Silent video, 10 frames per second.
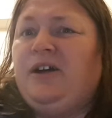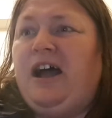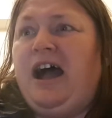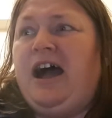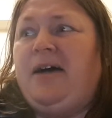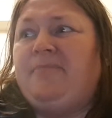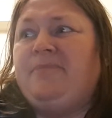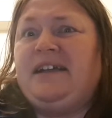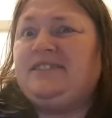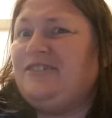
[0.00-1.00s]

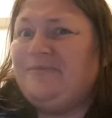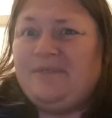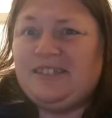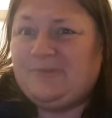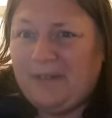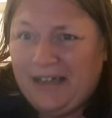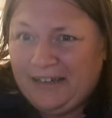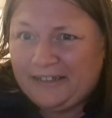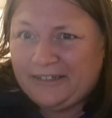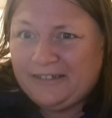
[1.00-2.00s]
that's not much
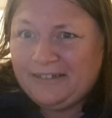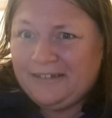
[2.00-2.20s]
money.